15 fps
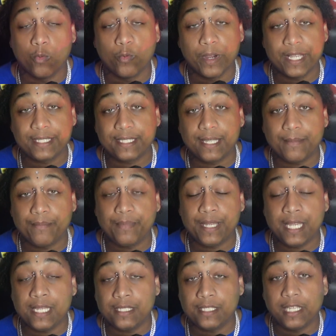Rest in
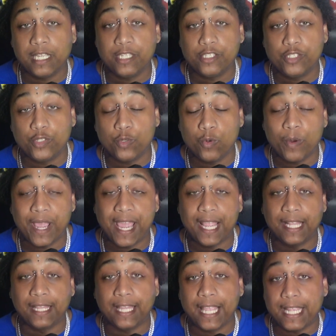peace to a
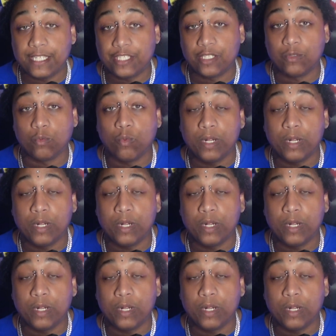legend.